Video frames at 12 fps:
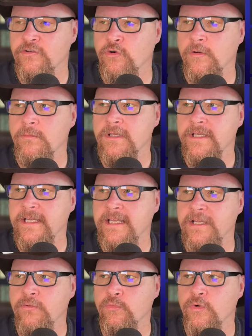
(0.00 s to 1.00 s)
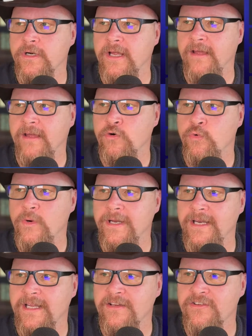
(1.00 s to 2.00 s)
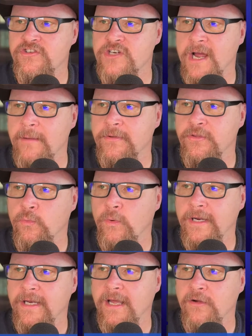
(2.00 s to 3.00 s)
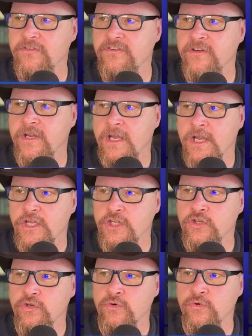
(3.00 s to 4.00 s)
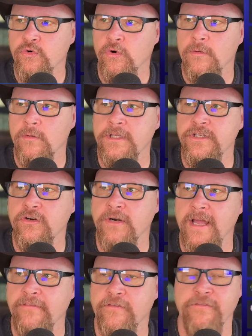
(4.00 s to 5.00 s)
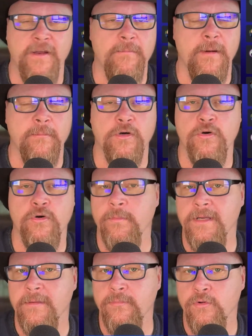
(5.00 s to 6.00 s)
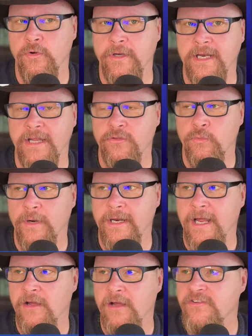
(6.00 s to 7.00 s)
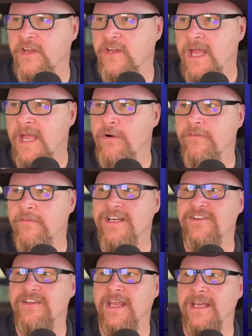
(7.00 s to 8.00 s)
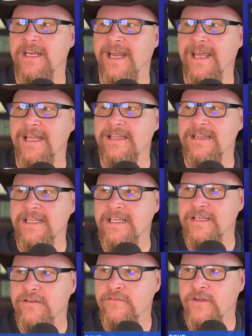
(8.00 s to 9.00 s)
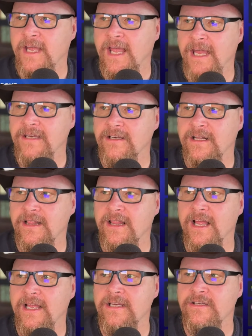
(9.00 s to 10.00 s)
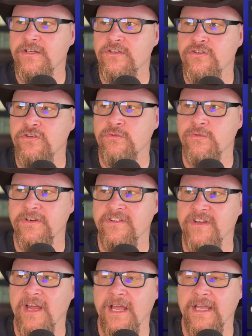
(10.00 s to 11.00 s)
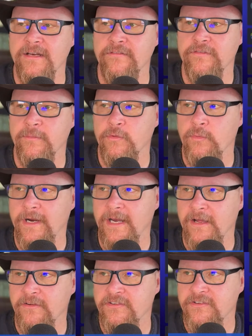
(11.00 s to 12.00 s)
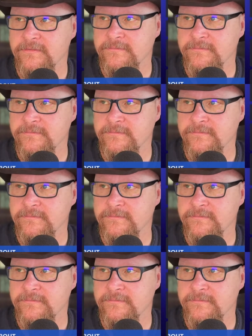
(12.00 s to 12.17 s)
Normally, he would have quit his job at the White House. You normally don't have a Fed member who would be employed at the White House. However, he's taken a leave and declined to resign from the White House.